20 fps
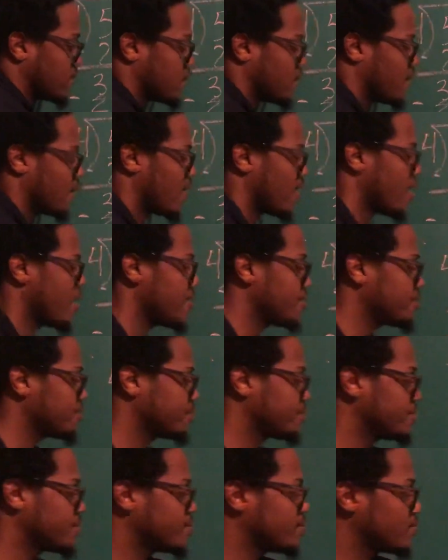right?
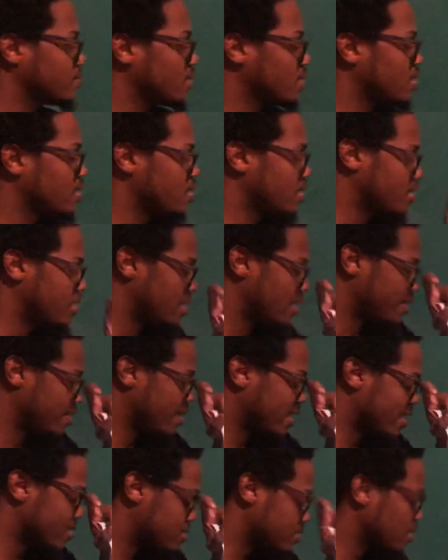And then
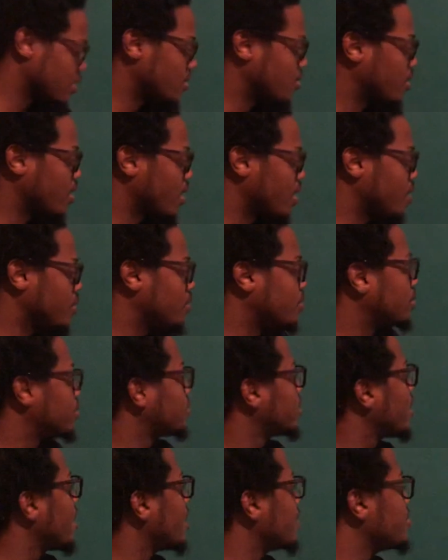I'll say, okay,
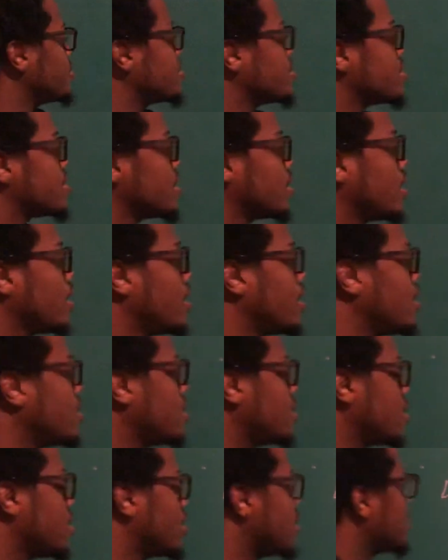gotta do this again.
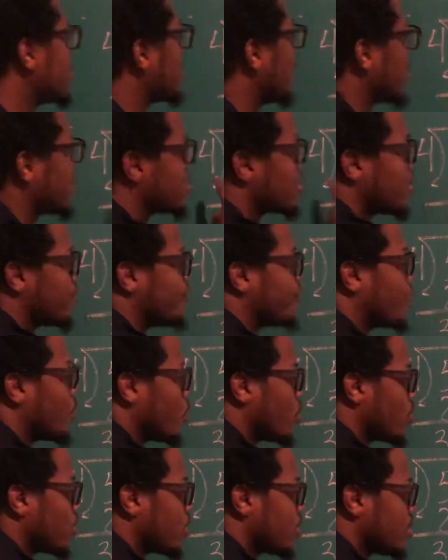So I'll say
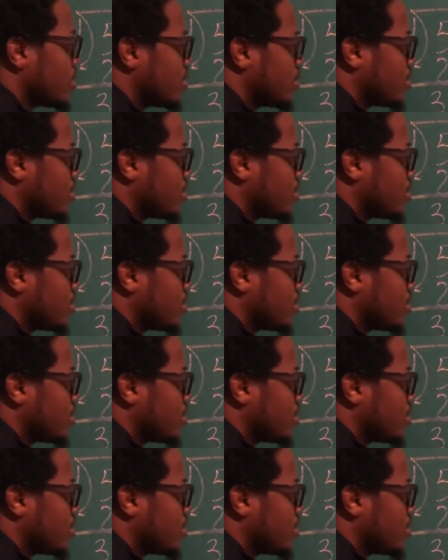4